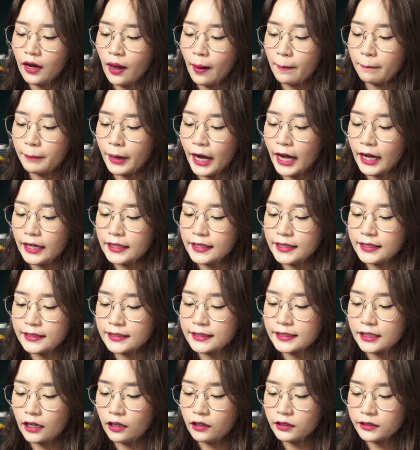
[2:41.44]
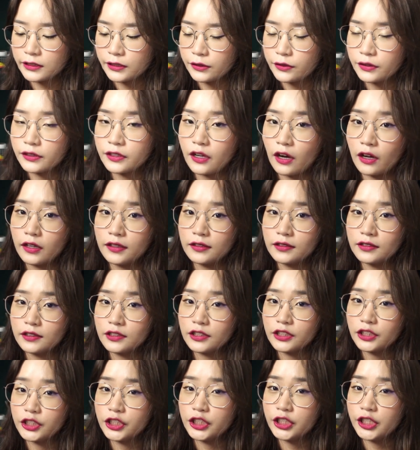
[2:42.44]
but it's also not
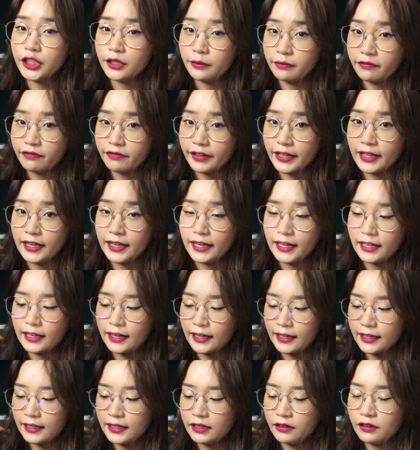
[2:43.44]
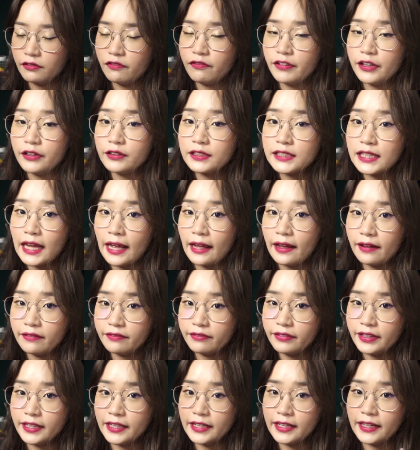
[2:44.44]
cheap feeling. Like, it feels
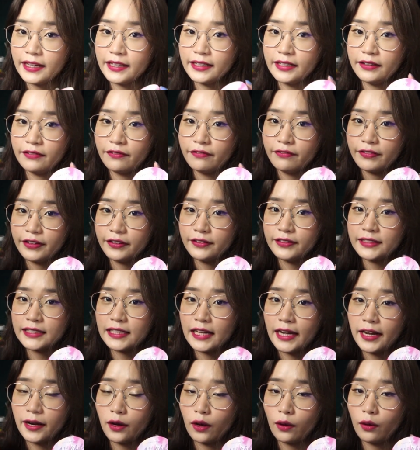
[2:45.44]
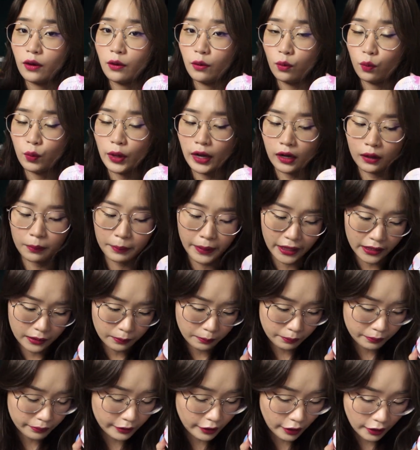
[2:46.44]
heavy and it feels like a well-made
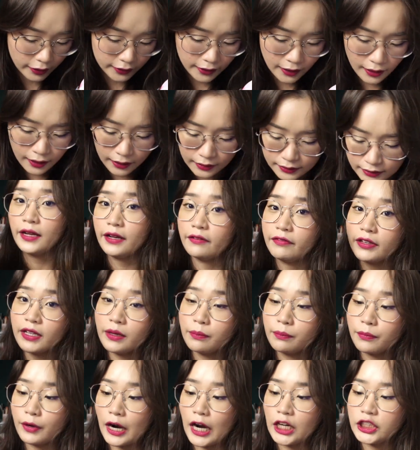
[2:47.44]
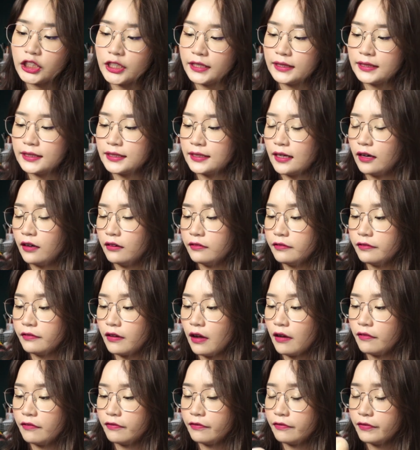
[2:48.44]
product. Even the brush itself
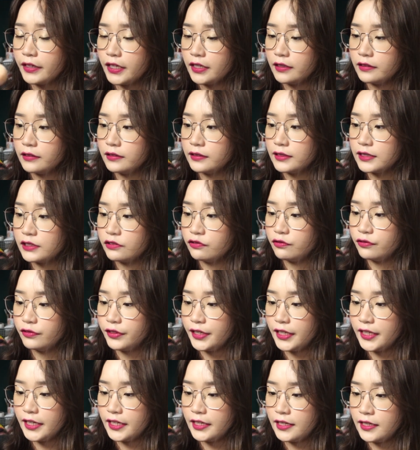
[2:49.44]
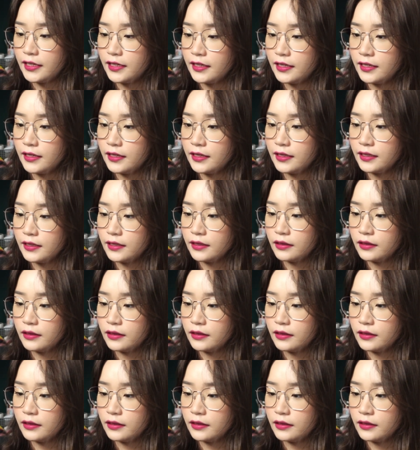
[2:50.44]
feels really